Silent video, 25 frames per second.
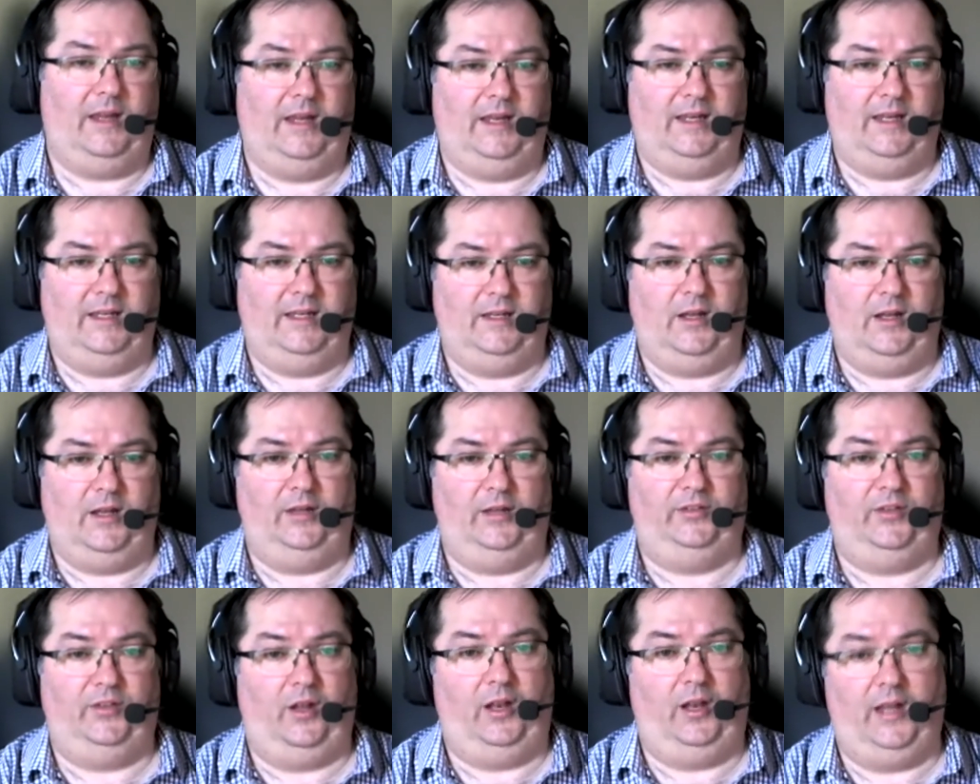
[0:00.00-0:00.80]
in
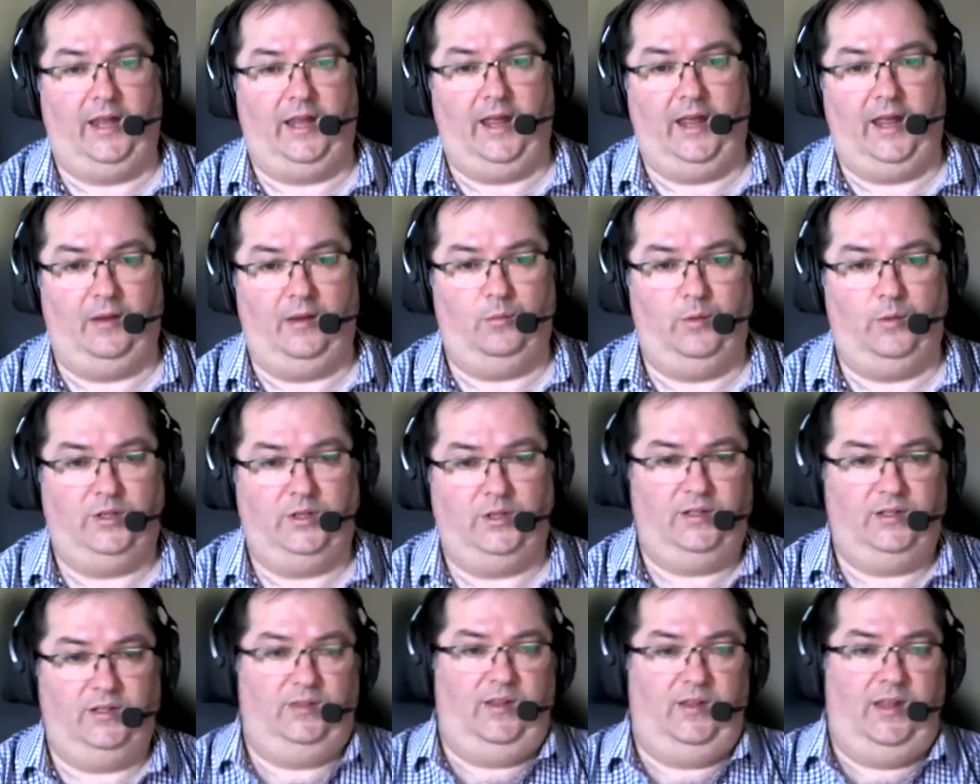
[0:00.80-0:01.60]
Asolia, which
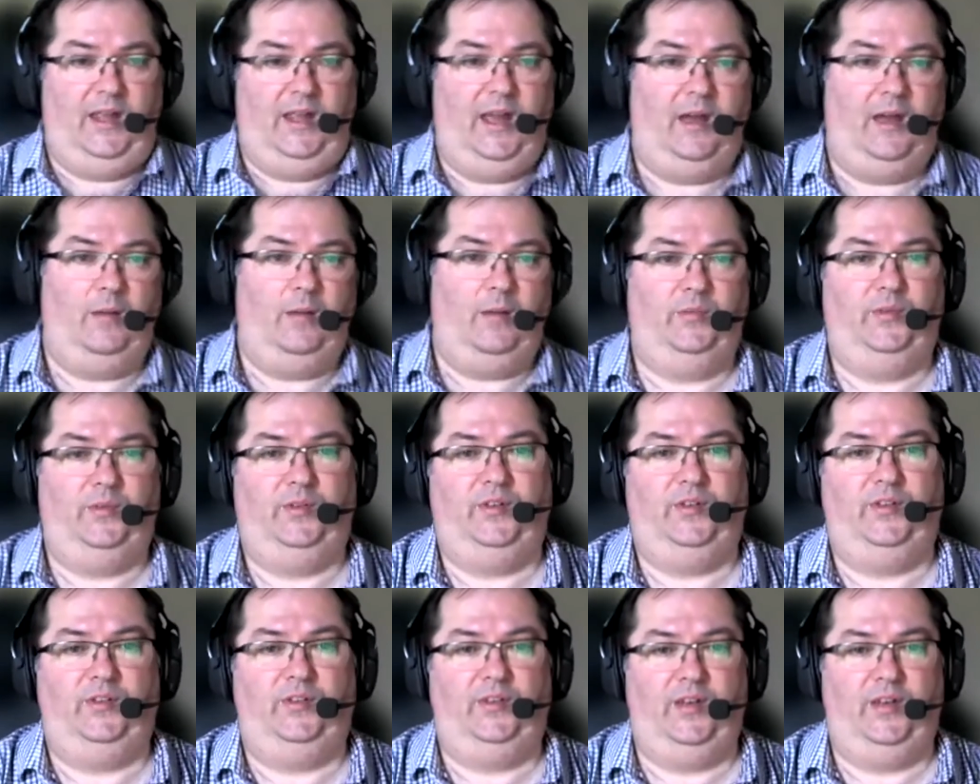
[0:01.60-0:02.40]
is the um,
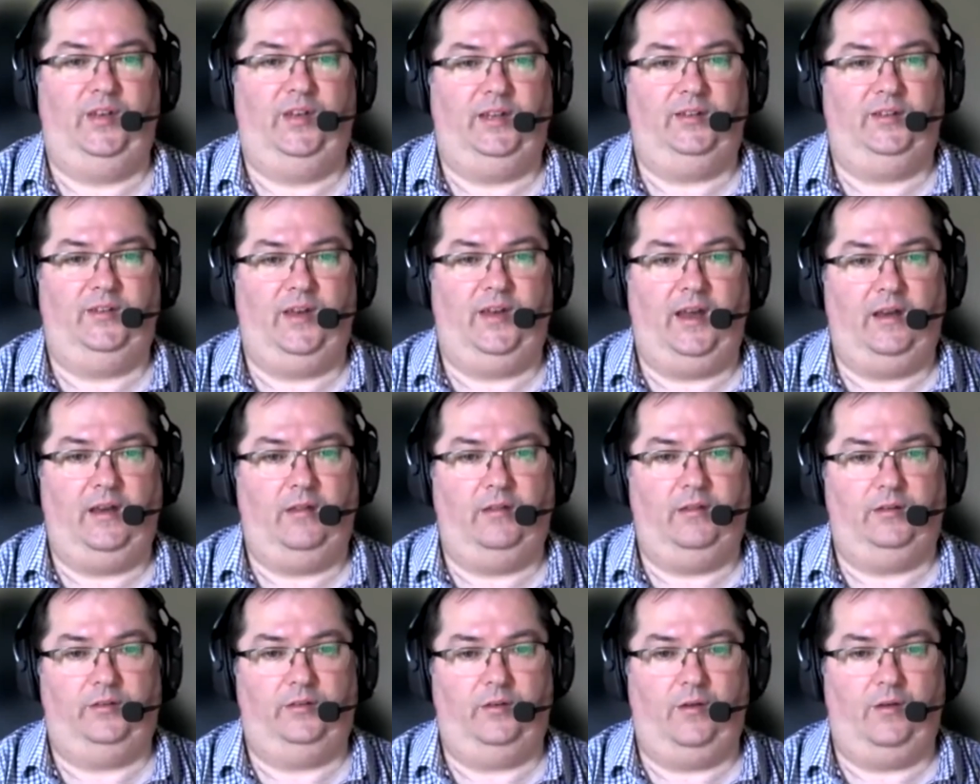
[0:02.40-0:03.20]
city state
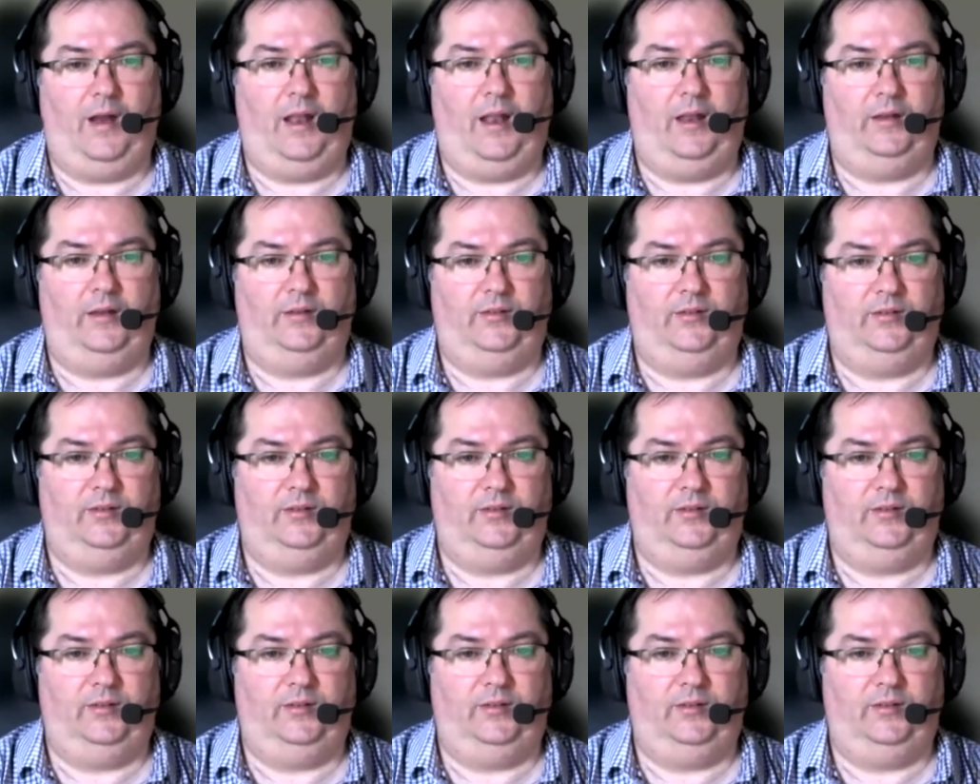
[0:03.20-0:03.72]
of the Soralis